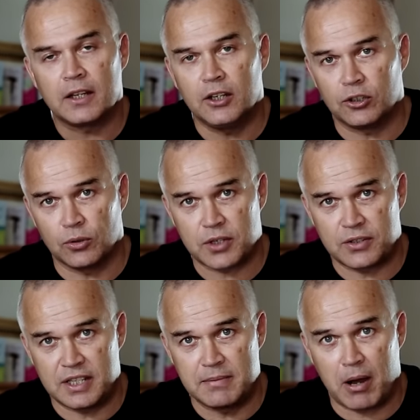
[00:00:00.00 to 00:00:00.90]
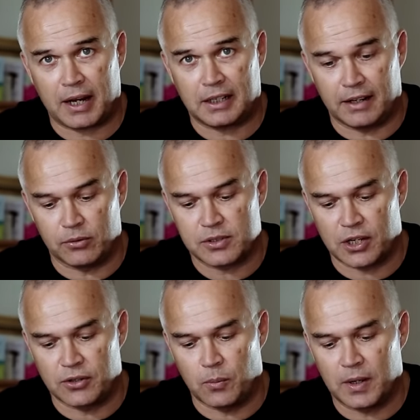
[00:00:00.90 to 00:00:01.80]
You can also see the mic level
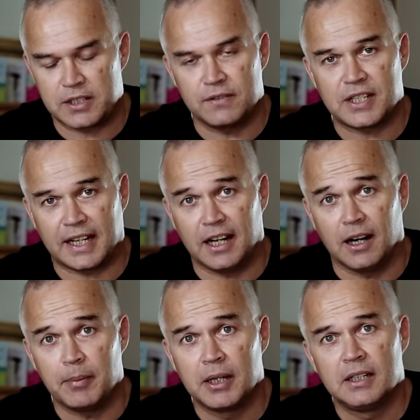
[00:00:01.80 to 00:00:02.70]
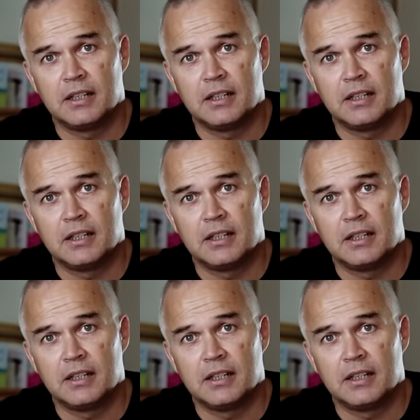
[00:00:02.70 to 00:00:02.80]
so that once you've set it up,